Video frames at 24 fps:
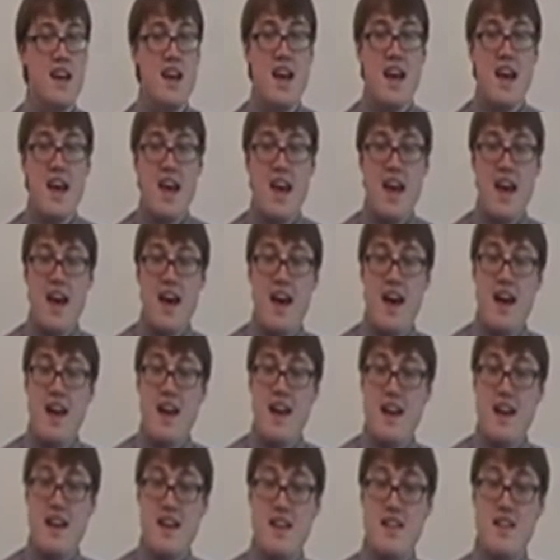
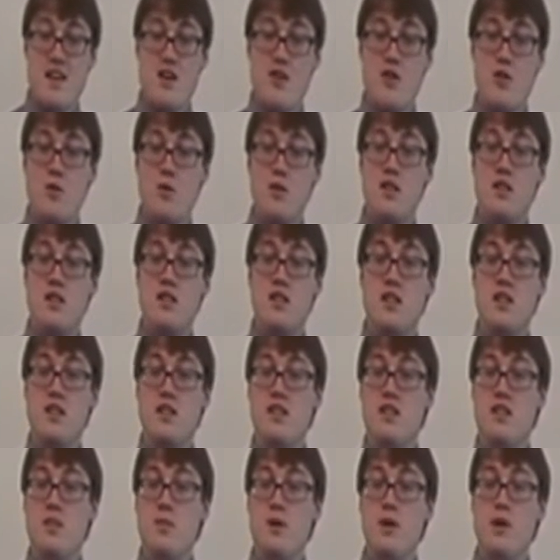And there was a
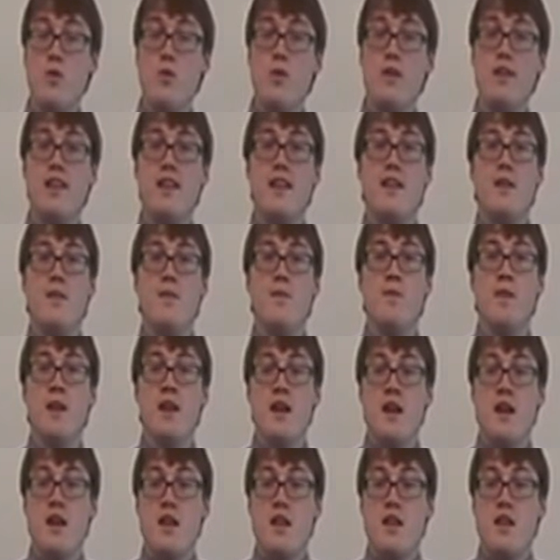dispute within
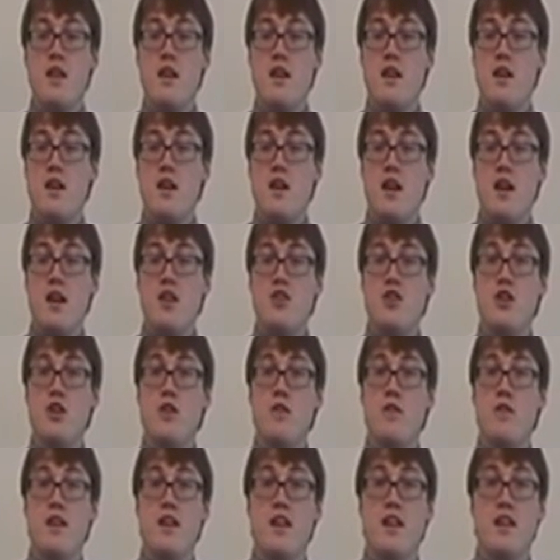the
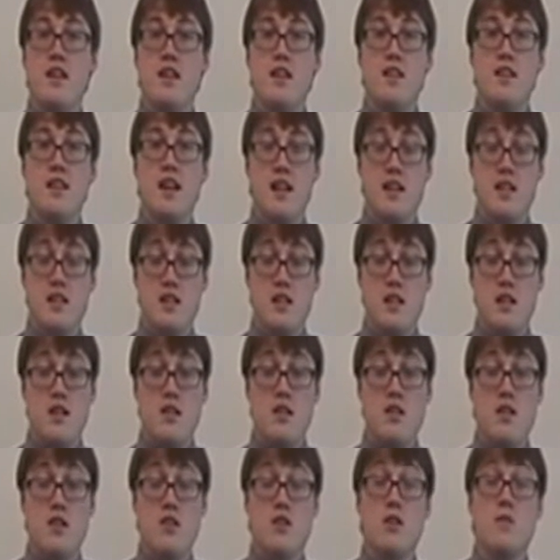Angevin
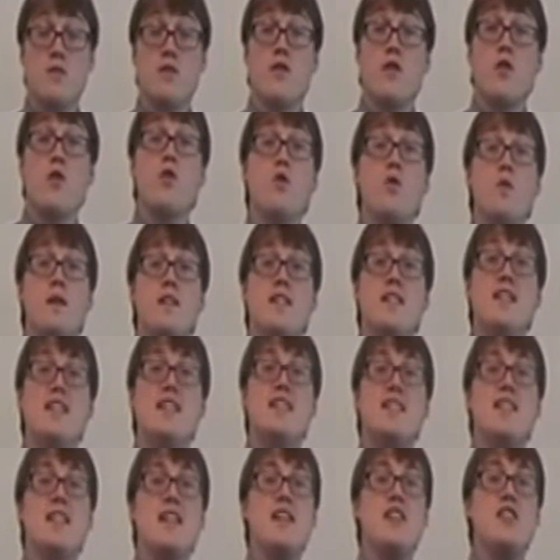dynasty in terms of who would
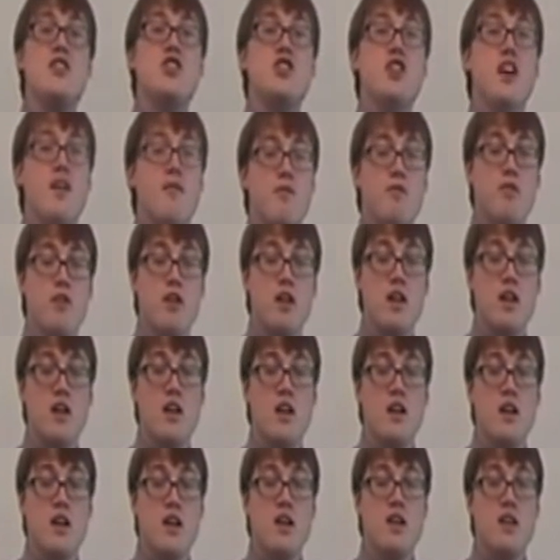succeed Geoffrey
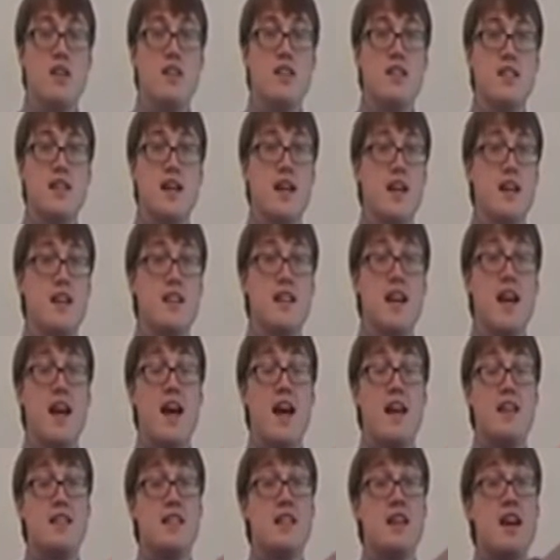II
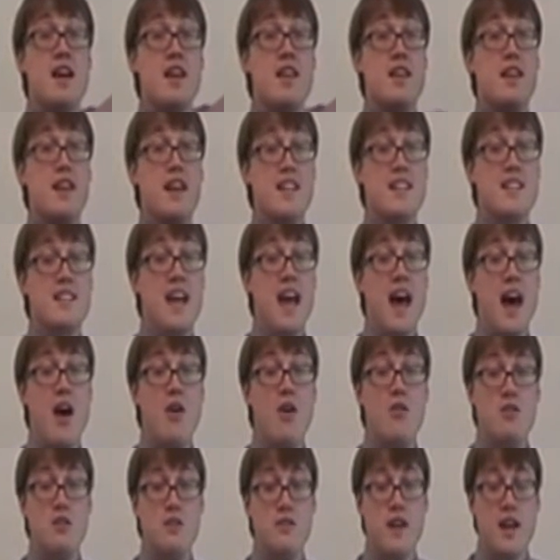as the next
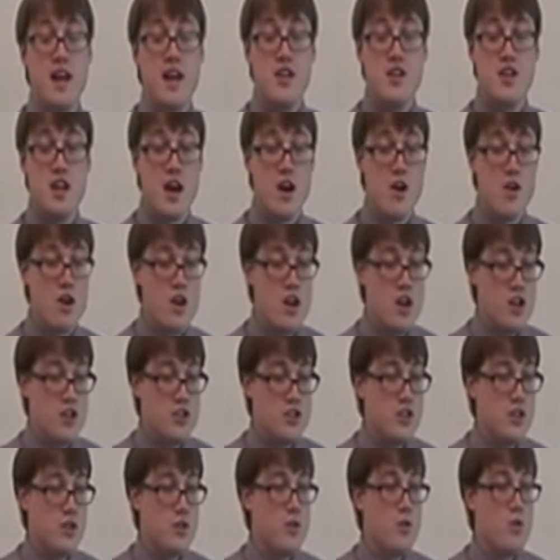Count of Anjou.
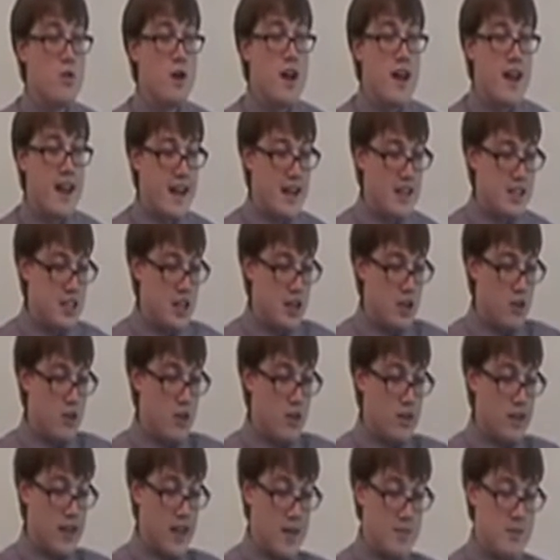So Anjou
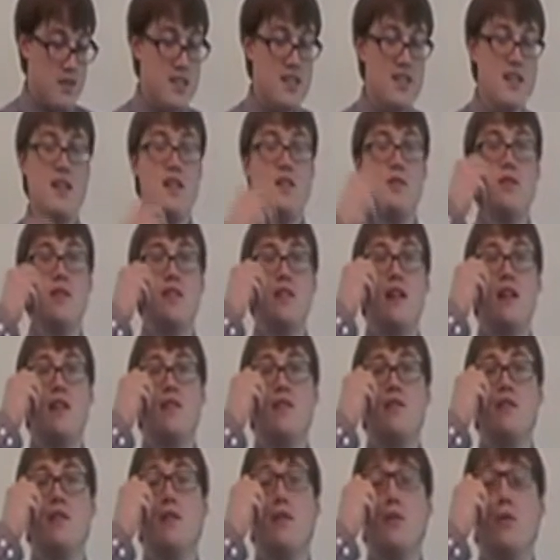collapses into a state of
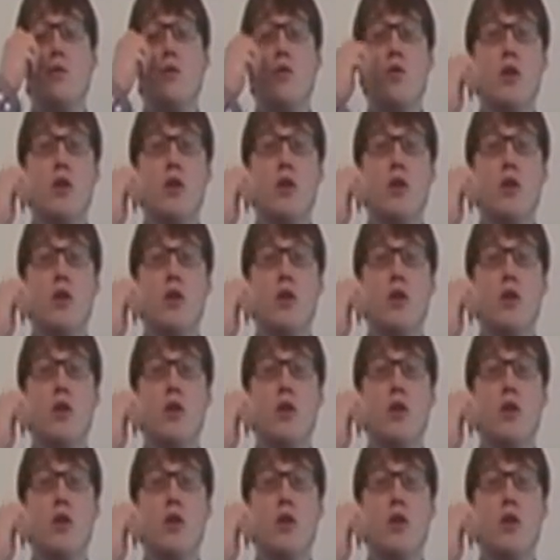civil war